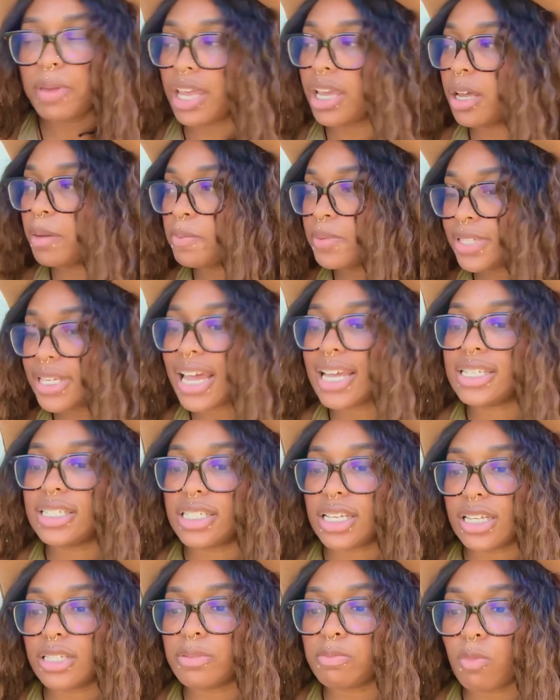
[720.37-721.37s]
Obsessed
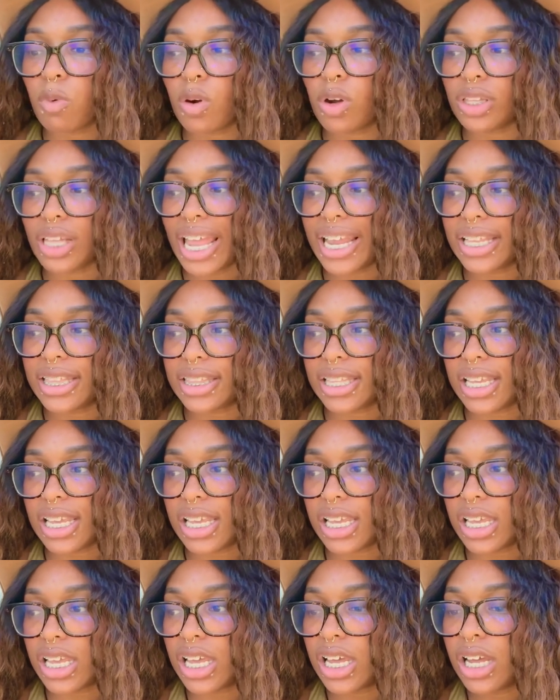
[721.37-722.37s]
is more like
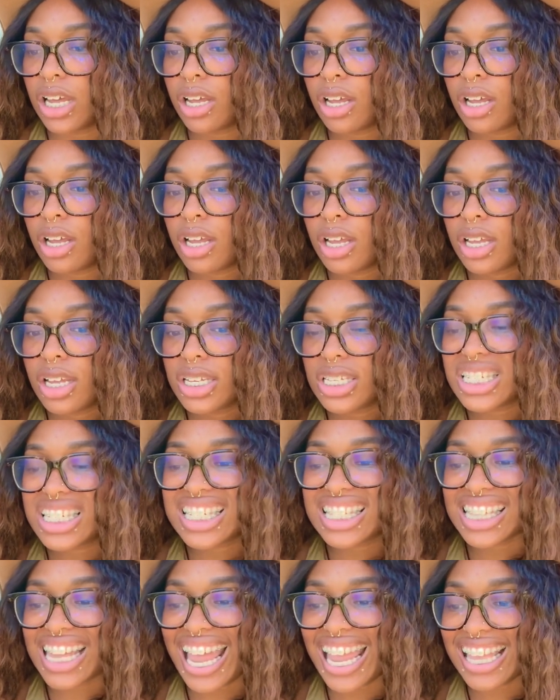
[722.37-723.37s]
the
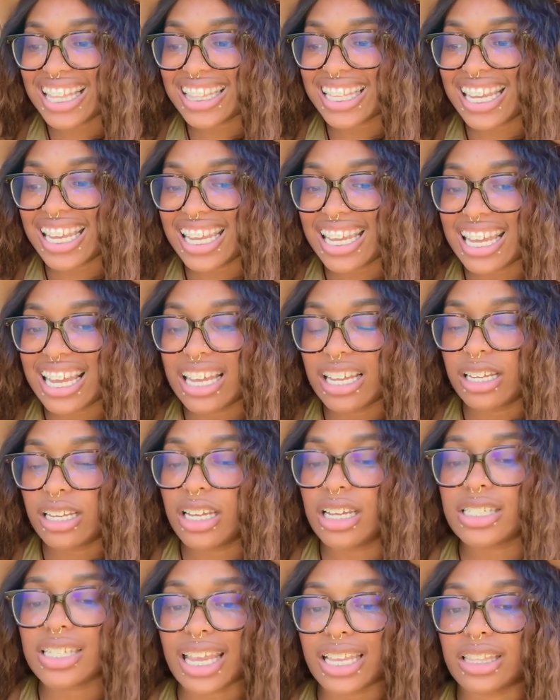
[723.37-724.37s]
is
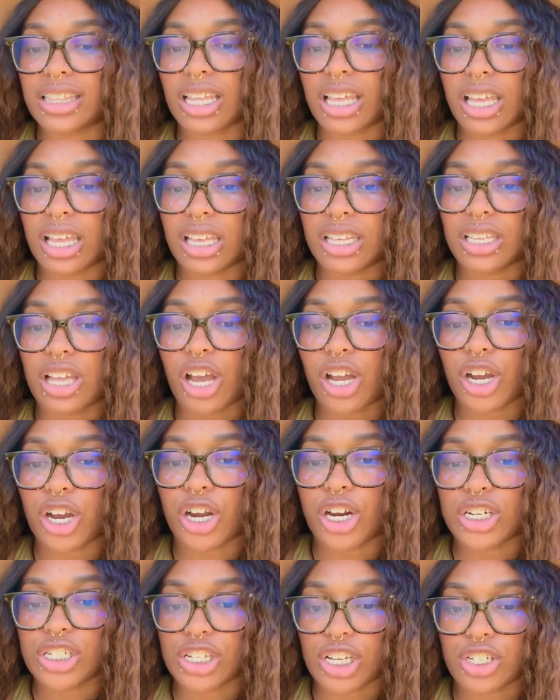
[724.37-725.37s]
like the younger
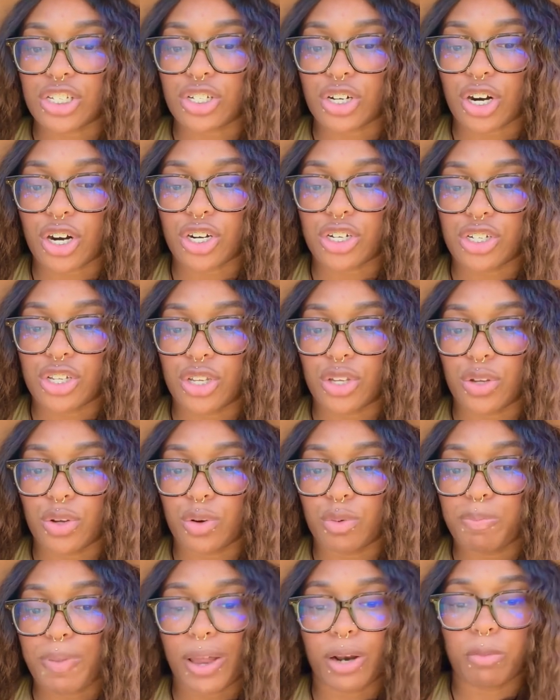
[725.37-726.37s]
sister to
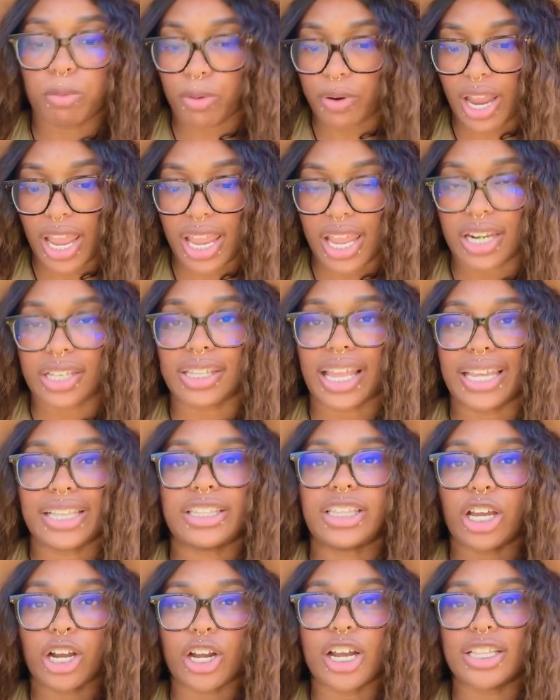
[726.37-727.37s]
Petal Parade. Like,
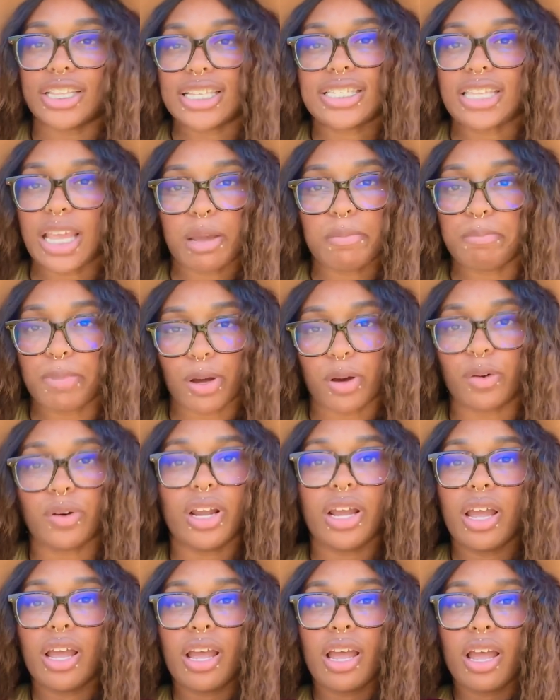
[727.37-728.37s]
they're in the same boat.
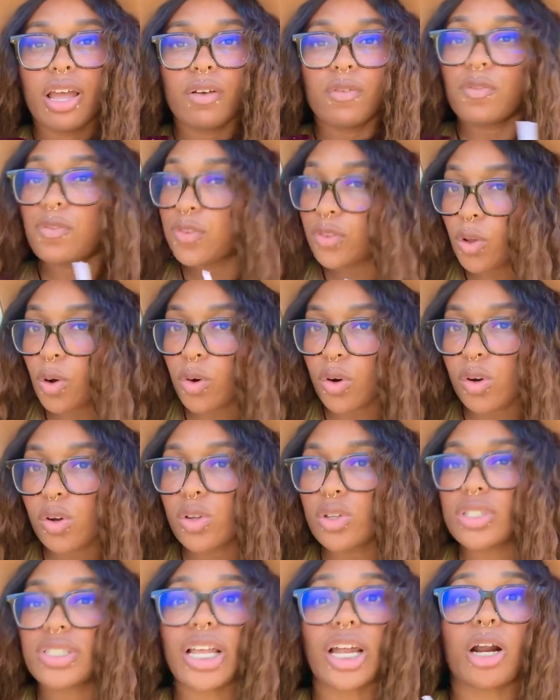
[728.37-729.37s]

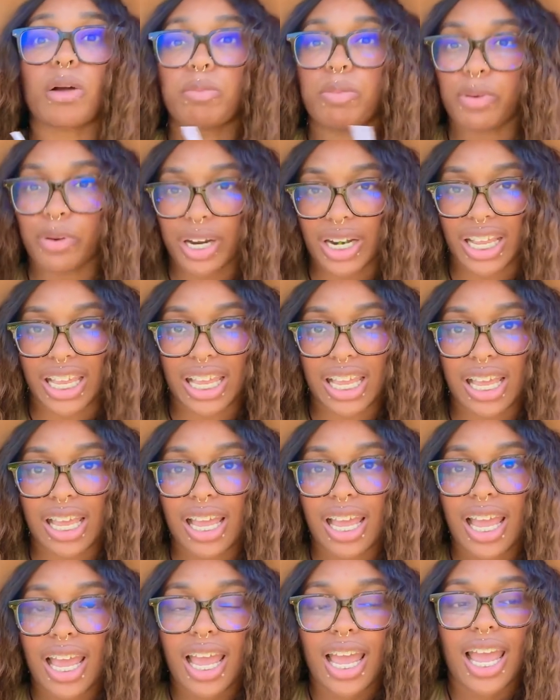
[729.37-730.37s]
Florals that are pretty
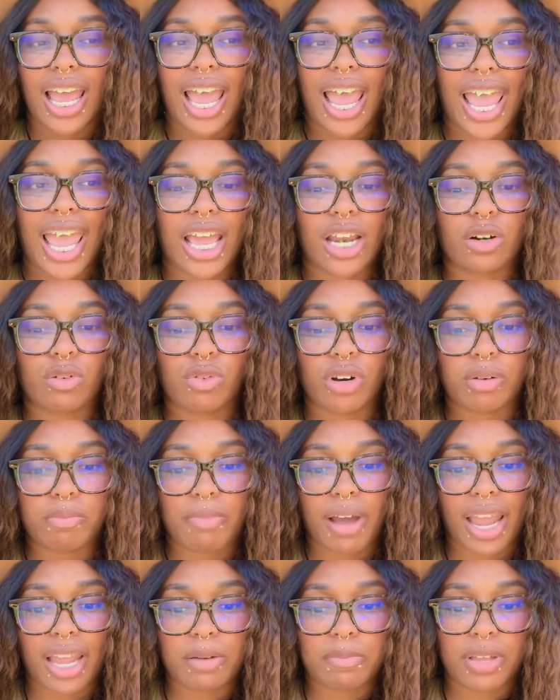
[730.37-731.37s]
and
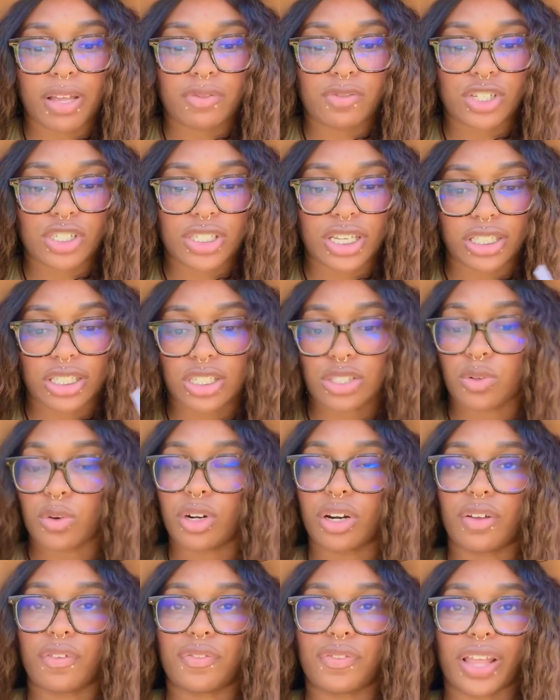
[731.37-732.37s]
remind me of just like the sort
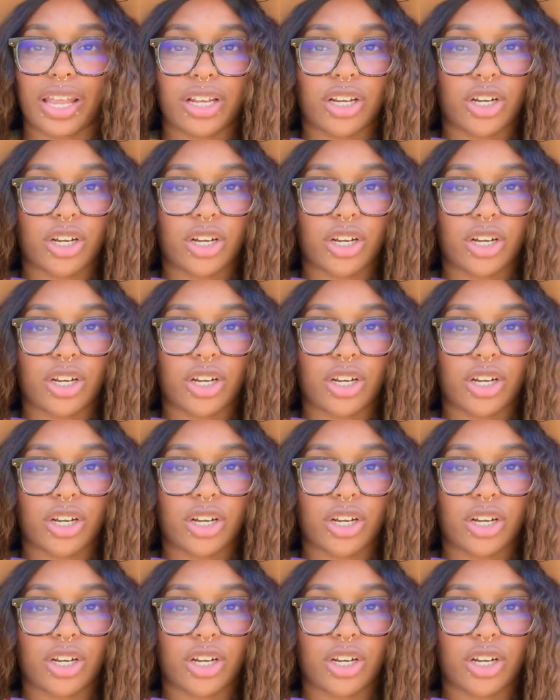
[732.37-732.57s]
of like